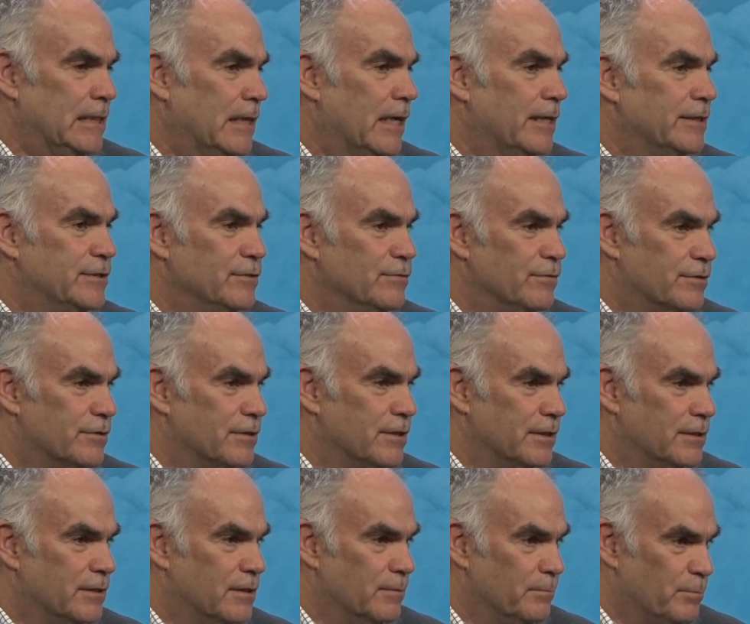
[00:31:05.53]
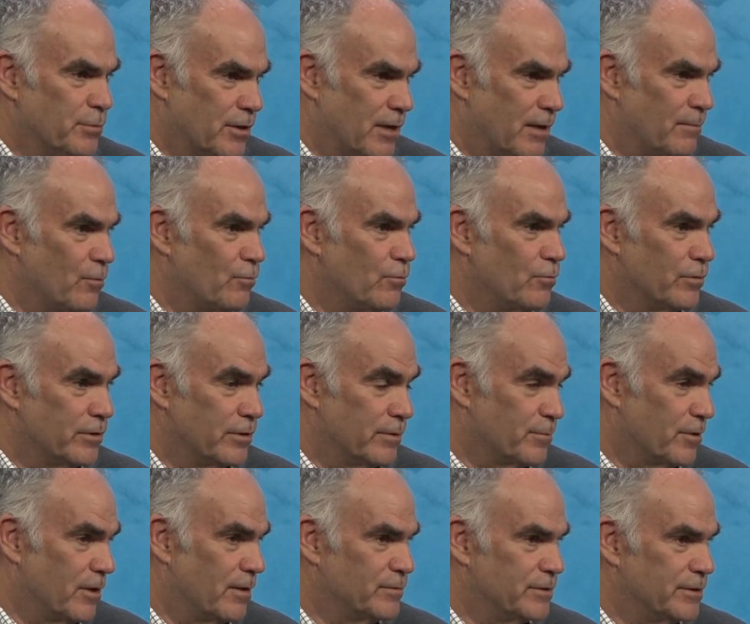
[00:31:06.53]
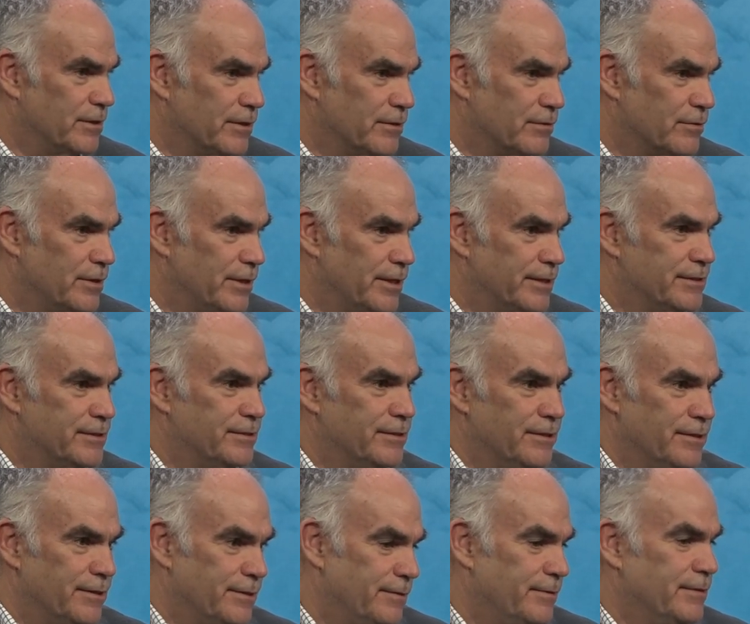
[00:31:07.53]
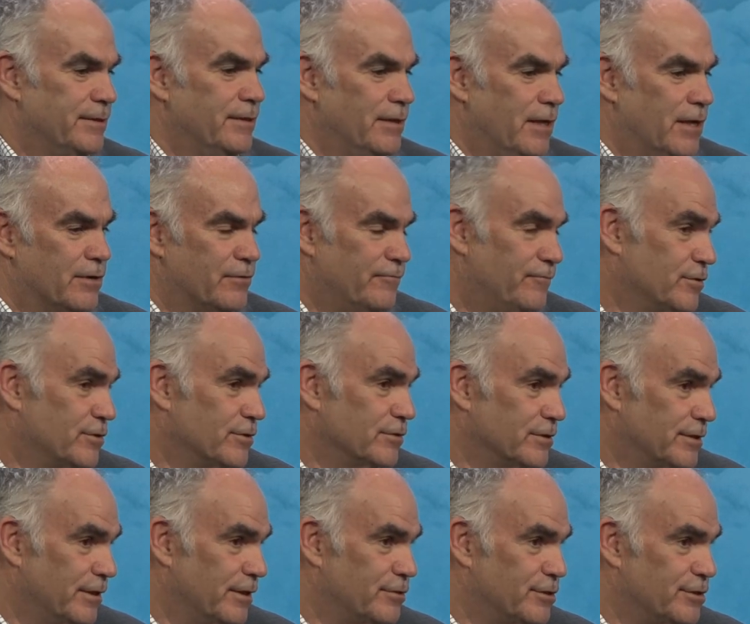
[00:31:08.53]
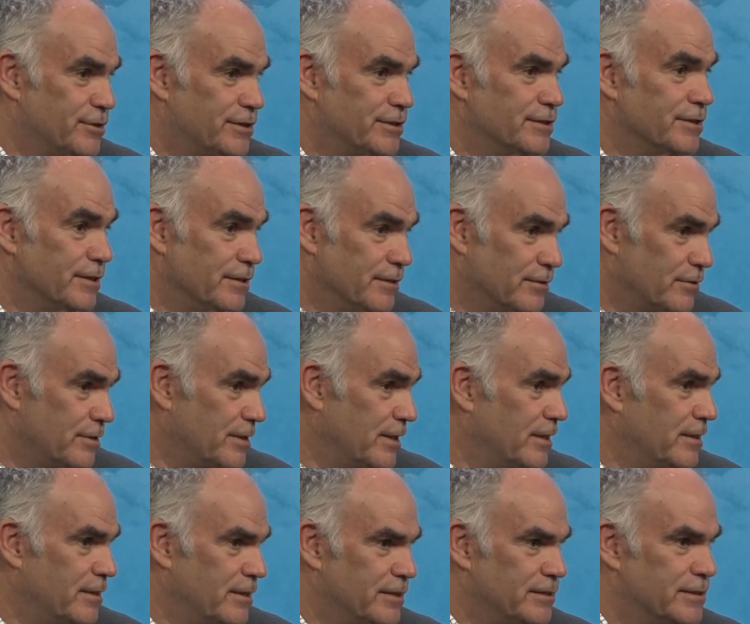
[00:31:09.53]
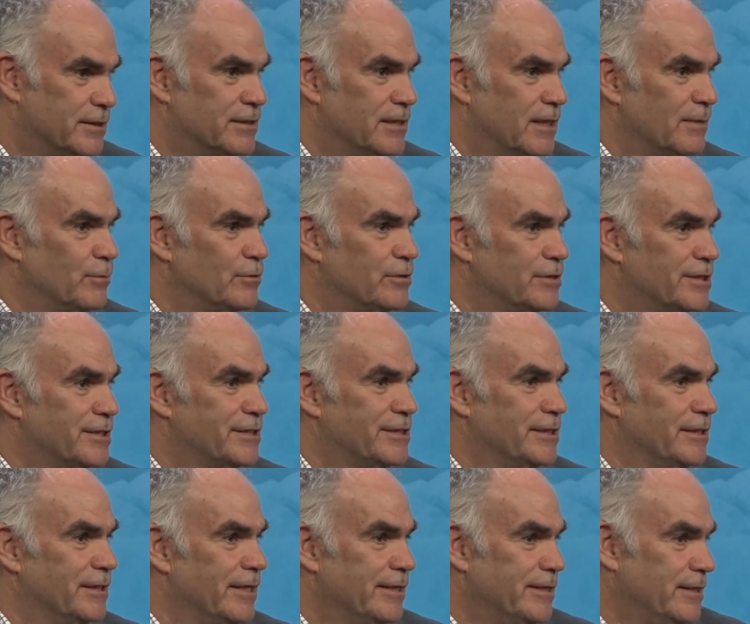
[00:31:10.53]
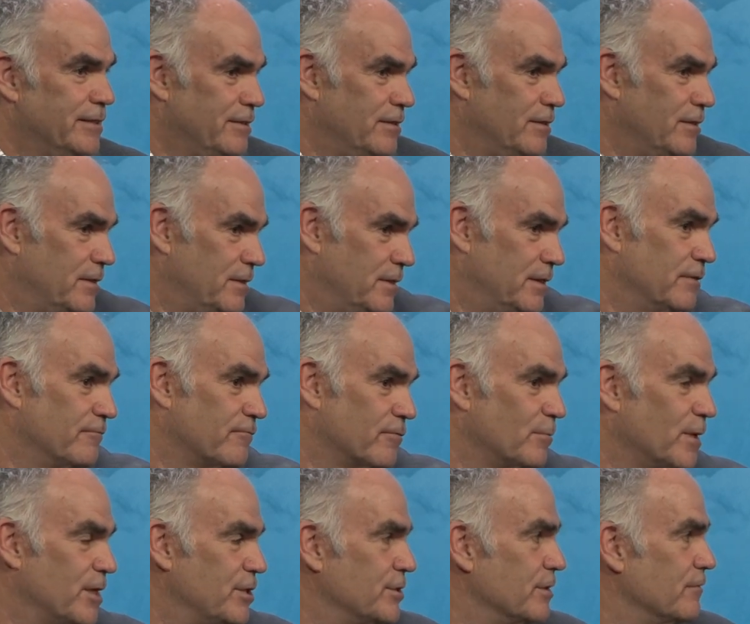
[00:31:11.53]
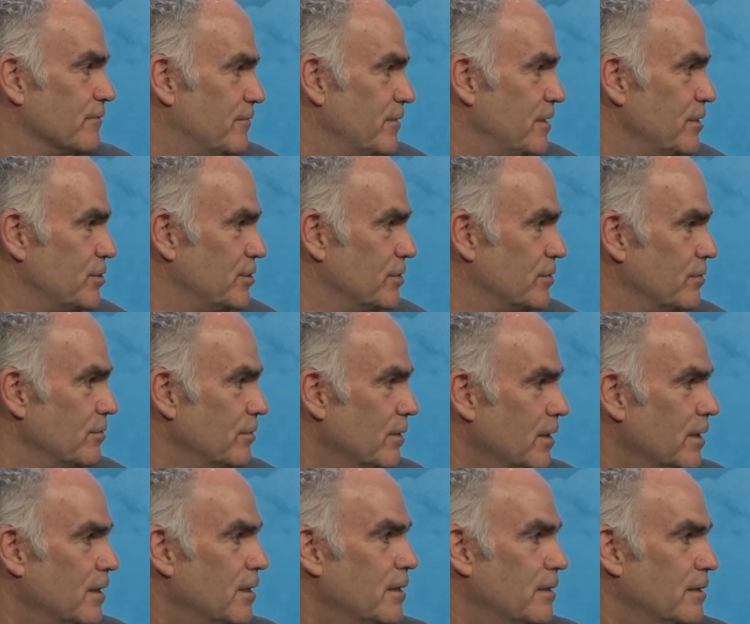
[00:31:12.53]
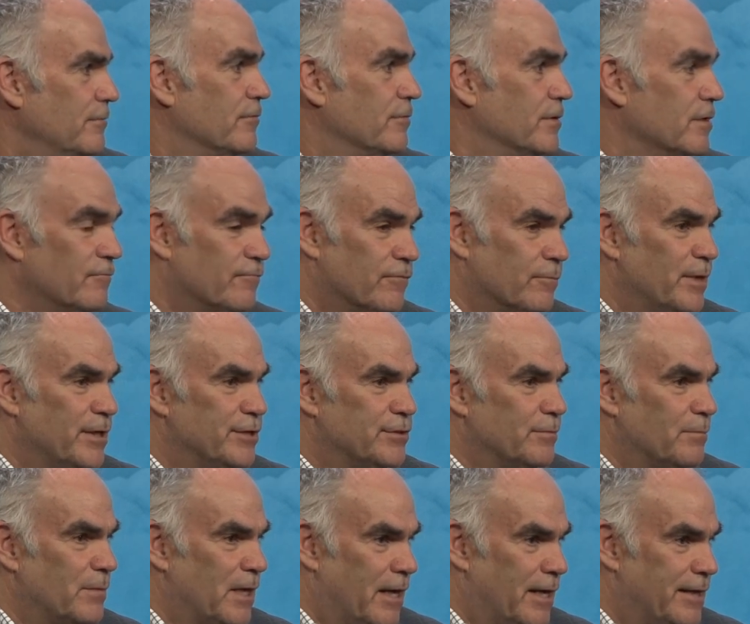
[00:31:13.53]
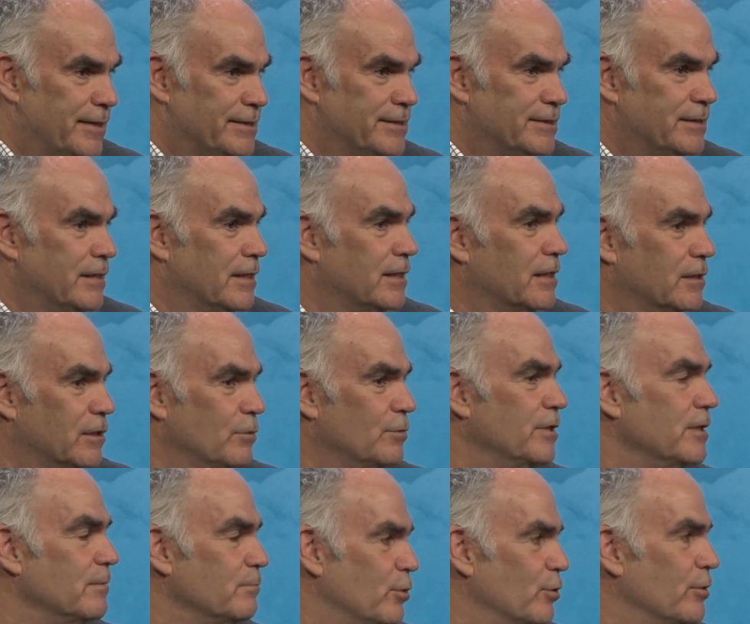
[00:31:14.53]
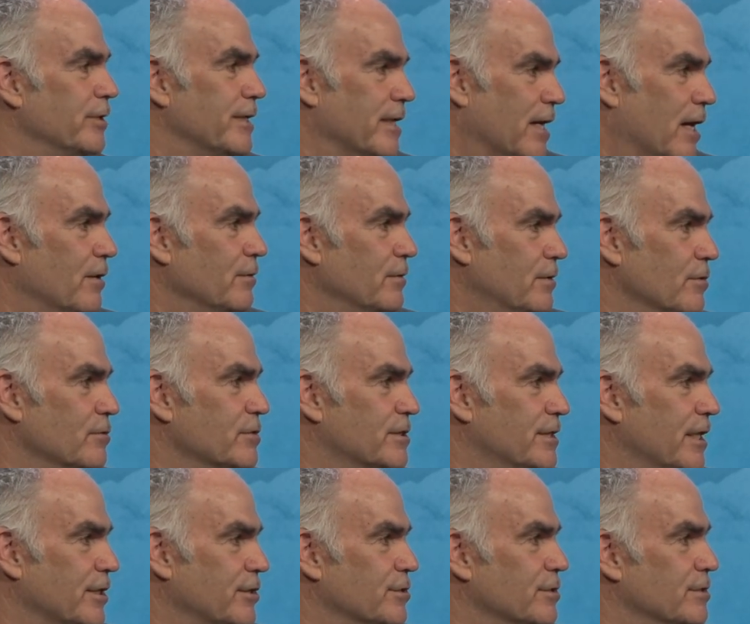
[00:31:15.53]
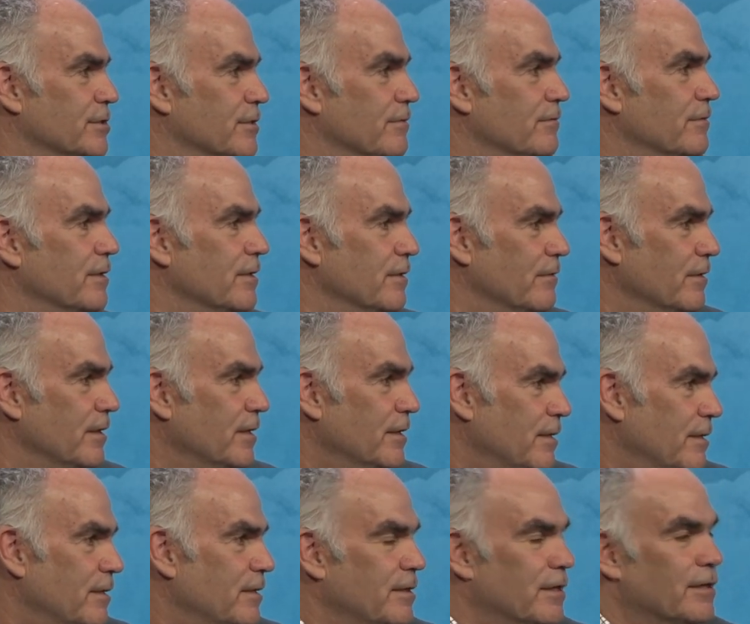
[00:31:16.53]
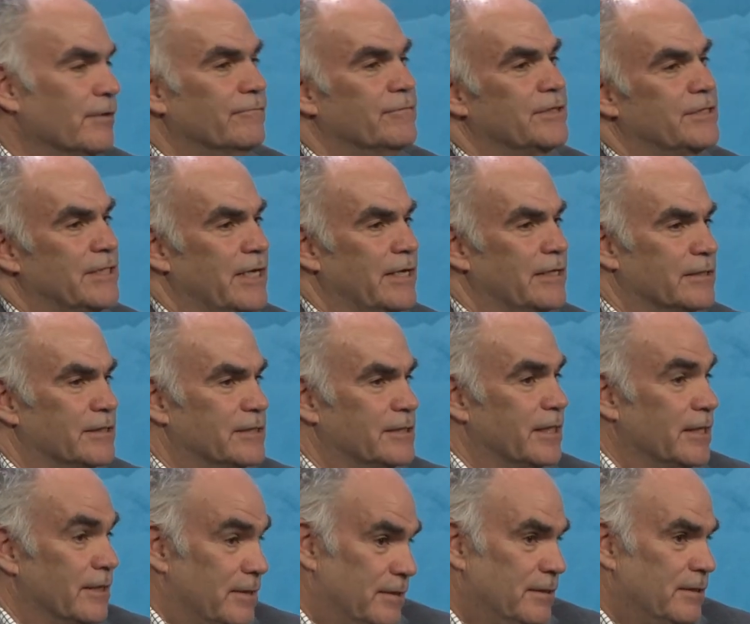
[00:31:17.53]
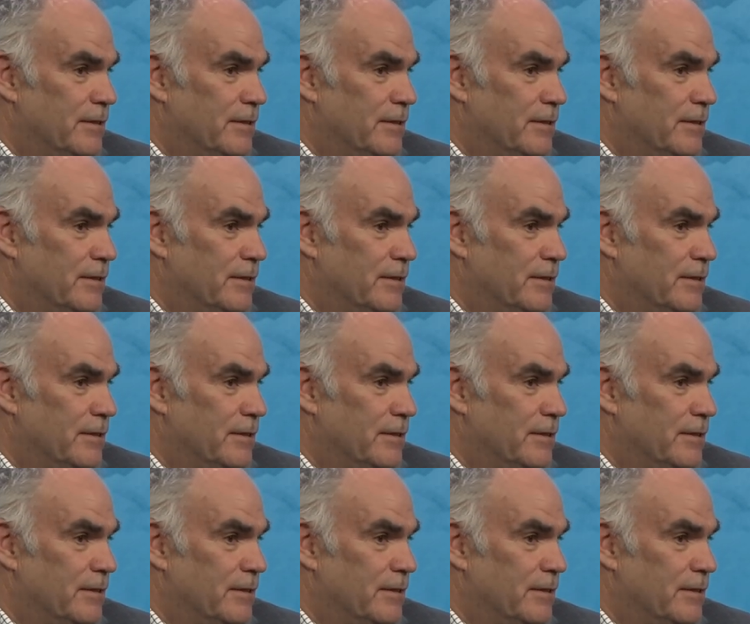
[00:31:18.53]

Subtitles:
I do think the problem, one of the problems of the internet, the artificial intelligence in the internet is it's able to select the information it feeds you for the information bias, including pulling out those sections of the data set.